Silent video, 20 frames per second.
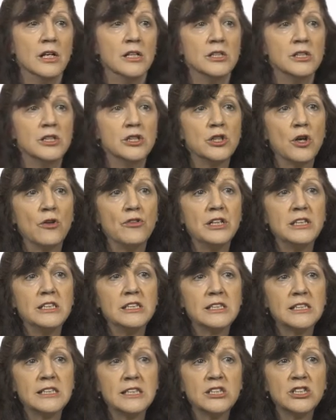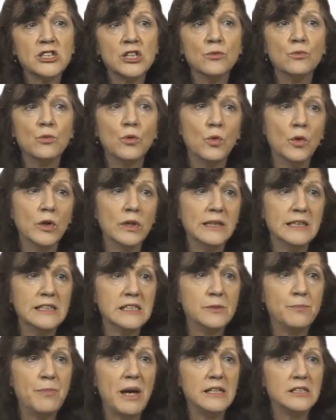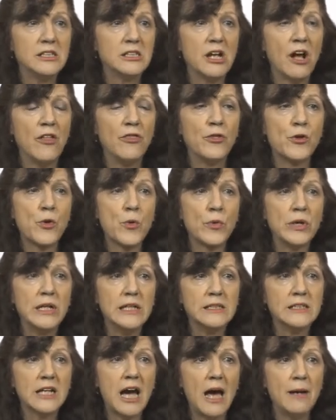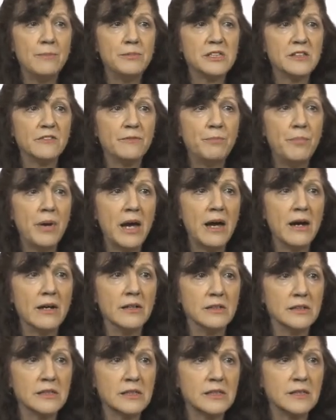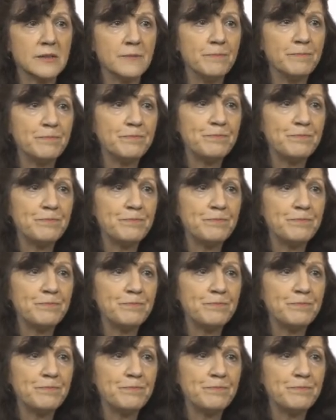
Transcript: So the decision rule is based on three types of pairs.